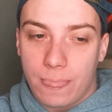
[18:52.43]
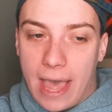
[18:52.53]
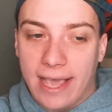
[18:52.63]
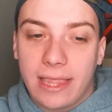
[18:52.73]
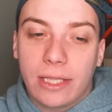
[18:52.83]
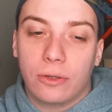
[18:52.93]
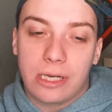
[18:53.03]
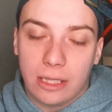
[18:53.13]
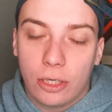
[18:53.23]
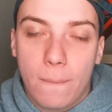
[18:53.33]
think there's a
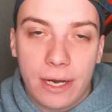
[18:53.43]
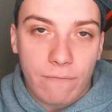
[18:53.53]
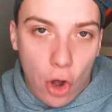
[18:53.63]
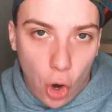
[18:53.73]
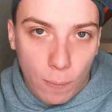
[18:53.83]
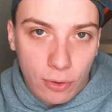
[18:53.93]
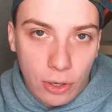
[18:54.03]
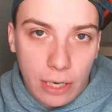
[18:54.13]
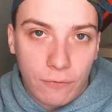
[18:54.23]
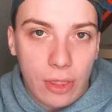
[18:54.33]
little bit of hope
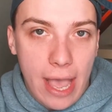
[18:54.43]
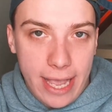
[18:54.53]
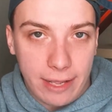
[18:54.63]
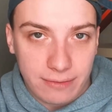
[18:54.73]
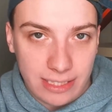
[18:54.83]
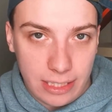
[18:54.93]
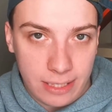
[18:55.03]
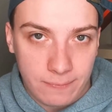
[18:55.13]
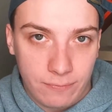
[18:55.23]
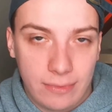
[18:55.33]
for the AFC,
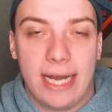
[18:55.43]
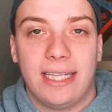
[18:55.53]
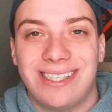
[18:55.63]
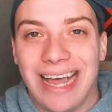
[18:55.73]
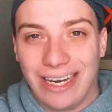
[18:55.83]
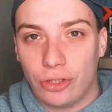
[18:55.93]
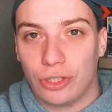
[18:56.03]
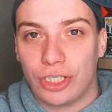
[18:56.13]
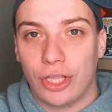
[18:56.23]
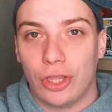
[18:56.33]
that it's not
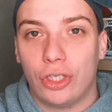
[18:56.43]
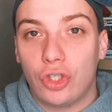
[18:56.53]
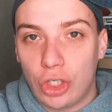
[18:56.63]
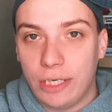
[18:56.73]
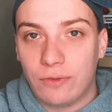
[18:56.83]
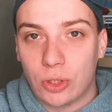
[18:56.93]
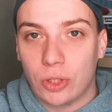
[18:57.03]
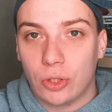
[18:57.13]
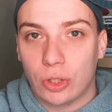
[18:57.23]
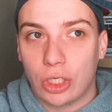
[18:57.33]
just the Chiefs
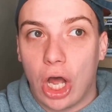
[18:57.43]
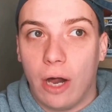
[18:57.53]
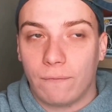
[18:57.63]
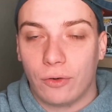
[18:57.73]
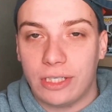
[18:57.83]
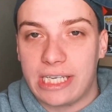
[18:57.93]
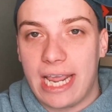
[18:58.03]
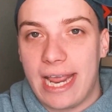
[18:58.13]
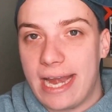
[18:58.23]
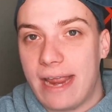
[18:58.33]
conference
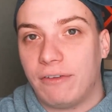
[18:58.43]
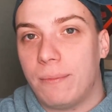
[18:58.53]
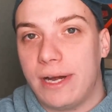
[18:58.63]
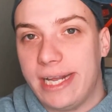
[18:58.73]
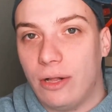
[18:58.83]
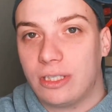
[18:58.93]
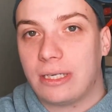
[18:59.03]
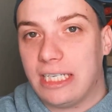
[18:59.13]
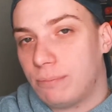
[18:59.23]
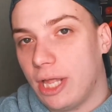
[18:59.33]
and everybody else
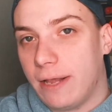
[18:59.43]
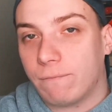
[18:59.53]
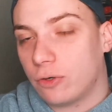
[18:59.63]
is playing for